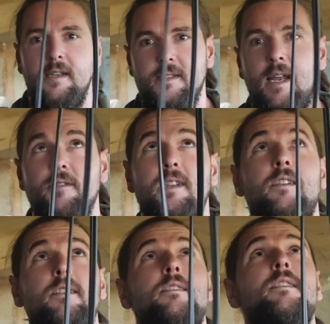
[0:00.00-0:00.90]
is now
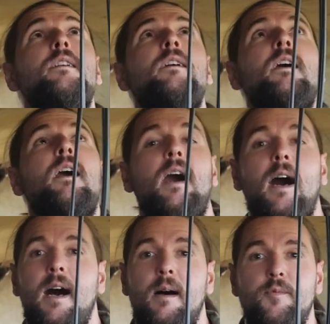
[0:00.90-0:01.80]
redundant.
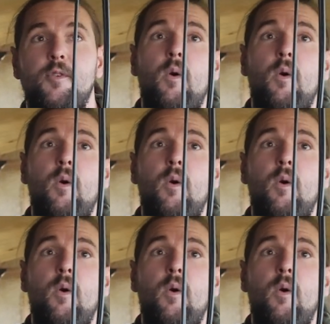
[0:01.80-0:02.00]
So